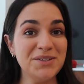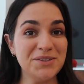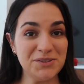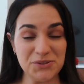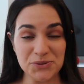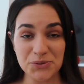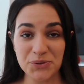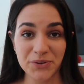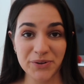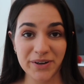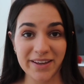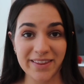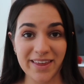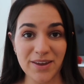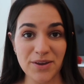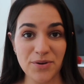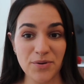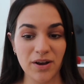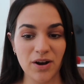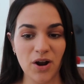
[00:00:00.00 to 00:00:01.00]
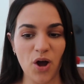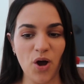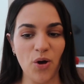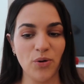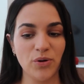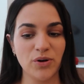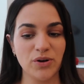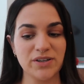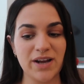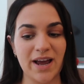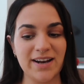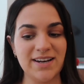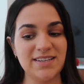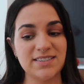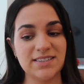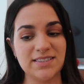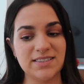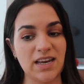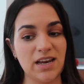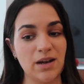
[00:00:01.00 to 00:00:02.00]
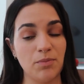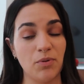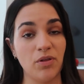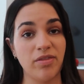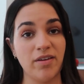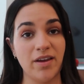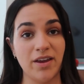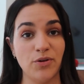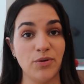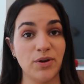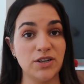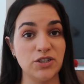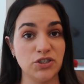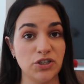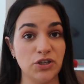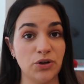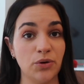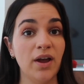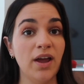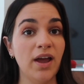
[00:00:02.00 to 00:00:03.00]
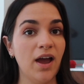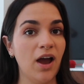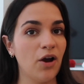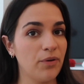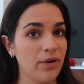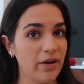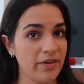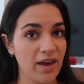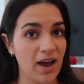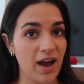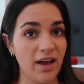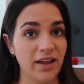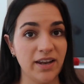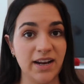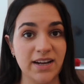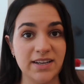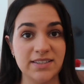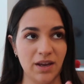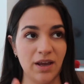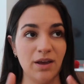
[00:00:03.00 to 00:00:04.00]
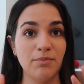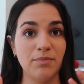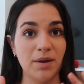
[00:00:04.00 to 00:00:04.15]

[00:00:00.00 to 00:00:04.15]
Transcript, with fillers: jewelry that you can own or any sustainable thing you can do around the holidays.